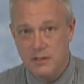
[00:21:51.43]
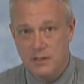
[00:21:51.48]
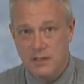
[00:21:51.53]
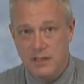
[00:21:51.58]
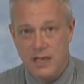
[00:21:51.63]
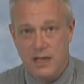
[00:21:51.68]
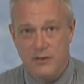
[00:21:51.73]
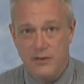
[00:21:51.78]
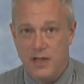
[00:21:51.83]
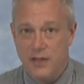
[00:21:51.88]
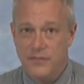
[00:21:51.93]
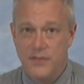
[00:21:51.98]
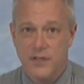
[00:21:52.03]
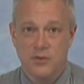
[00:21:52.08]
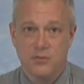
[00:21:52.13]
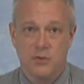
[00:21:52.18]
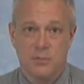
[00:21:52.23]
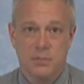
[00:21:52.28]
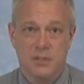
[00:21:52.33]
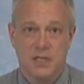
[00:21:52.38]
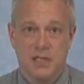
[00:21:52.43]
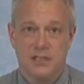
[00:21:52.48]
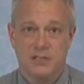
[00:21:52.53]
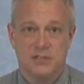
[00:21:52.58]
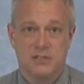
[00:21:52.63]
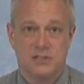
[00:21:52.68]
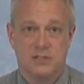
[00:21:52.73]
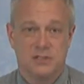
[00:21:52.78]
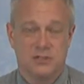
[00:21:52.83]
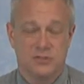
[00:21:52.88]
Now, nothing
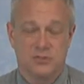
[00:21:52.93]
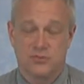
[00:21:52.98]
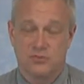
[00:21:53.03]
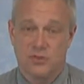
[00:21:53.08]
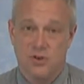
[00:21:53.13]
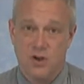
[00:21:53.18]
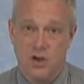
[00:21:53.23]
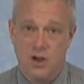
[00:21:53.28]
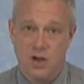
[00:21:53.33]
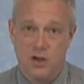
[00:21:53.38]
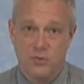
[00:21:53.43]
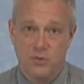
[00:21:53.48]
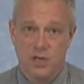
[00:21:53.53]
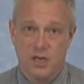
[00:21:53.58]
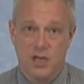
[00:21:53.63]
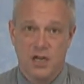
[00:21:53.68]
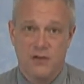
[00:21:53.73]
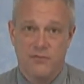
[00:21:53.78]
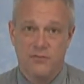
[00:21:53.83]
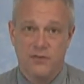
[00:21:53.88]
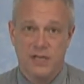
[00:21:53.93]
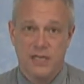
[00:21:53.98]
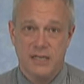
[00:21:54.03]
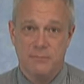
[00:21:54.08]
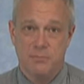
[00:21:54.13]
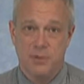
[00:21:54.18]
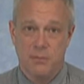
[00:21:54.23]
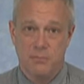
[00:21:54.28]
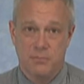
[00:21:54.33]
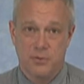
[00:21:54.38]
replaces a strong recovery
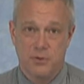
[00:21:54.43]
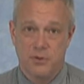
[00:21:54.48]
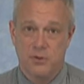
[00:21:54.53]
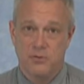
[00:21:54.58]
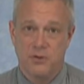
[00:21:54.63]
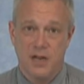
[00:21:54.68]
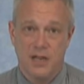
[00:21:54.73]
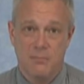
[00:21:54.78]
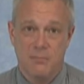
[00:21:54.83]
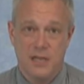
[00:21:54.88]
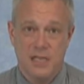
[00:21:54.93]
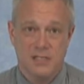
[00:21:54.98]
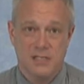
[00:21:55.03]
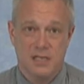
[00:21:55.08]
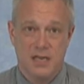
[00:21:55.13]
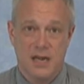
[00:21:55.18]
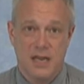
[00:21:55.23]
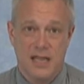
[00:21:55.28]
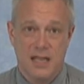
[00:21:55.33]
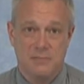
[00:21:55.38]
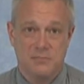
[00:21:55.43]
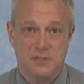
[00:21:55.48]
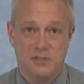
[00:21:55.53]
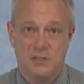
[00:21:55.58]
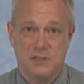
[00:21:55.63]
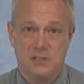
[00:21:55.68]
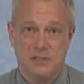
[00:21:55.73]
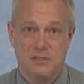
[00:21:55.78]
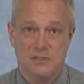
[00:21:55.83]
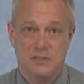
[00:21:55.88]
program based on
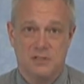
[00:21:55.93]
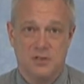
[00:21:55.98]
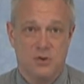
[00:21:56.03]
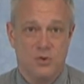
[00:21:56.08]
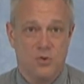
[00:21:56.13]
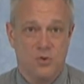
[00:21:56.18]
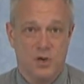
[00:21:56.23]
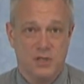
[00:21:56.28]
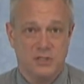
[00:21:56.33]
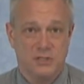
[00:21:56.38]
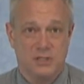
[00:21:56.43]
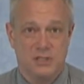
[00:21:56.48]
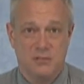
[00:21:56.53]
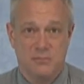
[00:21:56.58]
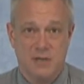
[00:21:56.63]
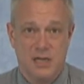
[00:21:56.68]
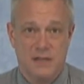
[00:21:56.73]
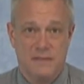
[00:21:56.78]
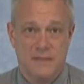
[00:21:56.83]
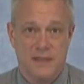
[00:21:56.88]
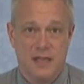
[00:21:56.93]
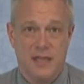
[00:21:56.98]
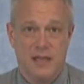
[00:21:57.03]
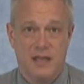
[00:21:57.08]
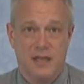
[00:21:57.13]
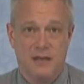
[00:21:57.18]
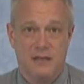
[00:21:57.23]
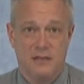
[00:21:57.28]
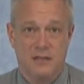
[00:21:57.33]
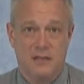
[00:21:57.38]
abstinence, no question about
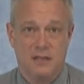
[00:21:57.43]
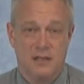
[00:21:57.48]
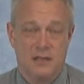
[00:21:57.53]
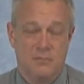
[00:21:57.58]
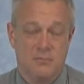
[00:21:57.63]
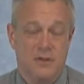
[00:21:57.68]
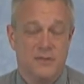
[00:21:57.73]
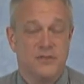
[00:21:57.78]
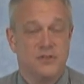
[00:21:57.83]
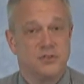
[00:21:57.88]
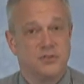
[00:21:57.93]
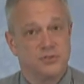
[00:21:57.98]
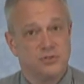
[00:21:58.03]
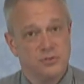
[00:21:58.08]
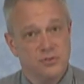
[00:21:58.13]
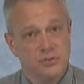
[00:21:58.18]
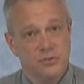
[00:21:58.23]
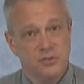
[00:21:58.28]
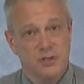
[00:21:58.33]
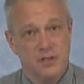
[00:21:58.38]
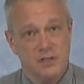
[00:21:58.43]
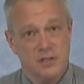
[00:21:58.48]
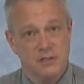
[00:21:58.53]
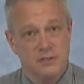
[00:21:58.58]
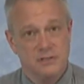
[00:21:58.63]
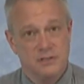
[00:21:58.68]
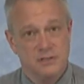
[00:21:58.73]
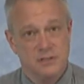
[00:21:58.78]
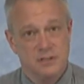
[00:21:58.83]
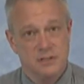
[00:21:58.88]
that. But the truth
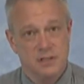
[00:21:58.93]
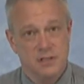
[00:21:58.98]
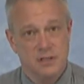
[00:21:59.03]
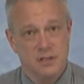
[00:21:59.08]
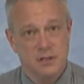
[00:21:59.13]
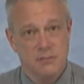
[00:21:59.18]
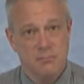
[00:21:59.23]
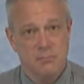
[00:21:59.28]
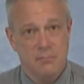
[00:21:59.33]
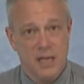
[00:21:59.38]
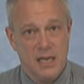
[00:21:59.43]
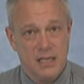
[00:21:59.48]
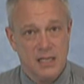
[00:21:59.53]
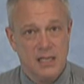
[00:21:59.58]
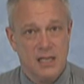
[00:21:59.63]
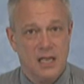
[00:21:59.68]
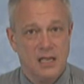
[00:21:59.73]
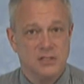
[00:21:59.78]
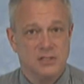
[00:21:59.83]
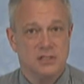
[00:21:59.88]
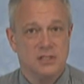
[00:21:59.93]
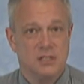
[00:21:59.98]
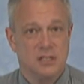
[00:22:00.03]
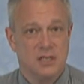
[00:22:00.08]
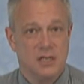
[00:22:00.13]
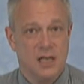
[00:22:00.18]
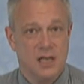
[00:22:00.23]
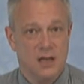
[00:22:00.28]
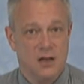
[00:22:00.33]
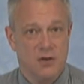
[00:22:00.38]
is, medication
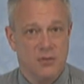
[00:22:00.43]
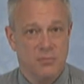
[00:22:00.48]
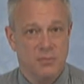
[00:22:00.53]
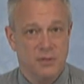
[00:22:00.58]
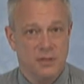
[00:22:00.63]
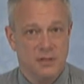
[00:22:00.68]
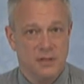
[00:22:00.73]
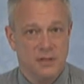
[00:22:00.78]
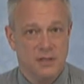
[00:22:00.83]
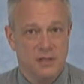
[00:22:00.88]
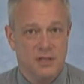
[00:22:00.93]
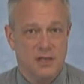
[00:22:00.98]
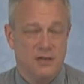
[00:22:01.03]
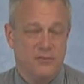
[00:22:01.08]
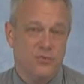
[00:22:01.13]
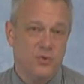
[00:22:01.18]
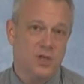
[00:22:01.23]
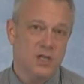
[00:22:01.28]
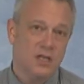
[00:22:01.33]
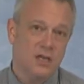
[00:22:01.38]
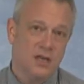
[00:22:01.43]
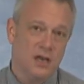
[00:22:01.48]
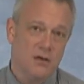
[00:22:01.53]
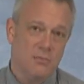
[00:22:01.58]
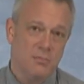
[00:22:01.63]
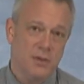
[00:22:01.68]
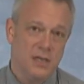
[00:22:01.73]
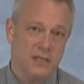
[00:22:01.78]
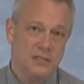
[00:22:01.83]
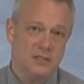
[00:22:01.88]
can help. And if we can
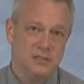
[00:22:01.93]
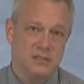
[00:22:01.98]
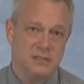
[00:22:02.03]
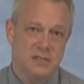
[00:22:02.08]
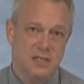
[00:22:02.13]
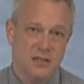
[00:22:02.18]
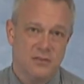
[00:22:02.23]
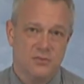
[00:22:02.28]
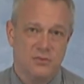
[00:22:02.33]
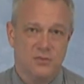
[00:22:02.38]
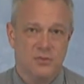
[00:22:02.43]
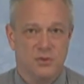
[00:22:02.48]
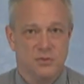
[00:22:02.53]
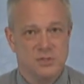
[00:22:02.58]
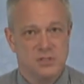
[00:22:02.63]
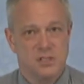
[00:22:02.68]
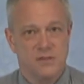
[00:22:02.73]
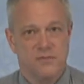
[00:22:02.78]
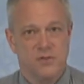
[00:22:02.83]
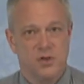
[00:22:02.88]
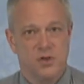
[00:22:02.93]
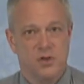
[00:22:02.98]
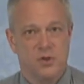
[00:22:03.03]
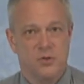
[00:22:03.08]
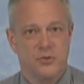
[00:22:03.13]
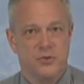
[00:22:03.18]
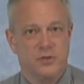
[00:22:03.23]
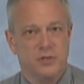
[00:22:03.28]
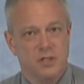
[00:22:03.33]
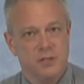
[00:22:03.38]
help patients get through those
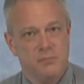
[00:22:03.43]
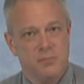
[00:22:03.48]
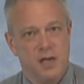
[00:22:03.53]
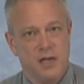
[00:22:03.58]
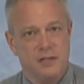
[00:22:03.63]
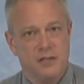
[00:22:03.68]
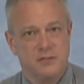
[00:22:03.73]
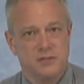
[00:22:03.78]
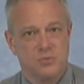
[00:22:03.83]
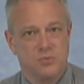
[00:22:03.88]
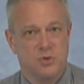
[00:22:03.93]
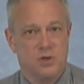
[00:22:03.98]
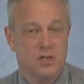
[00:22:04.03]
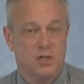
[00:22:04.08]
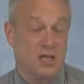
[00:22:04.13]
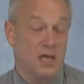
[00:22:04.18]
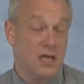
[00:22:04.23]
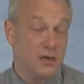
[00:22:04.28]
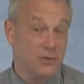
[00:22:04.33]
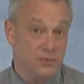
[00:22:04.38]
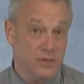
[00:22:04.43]
difficult early months where a lot of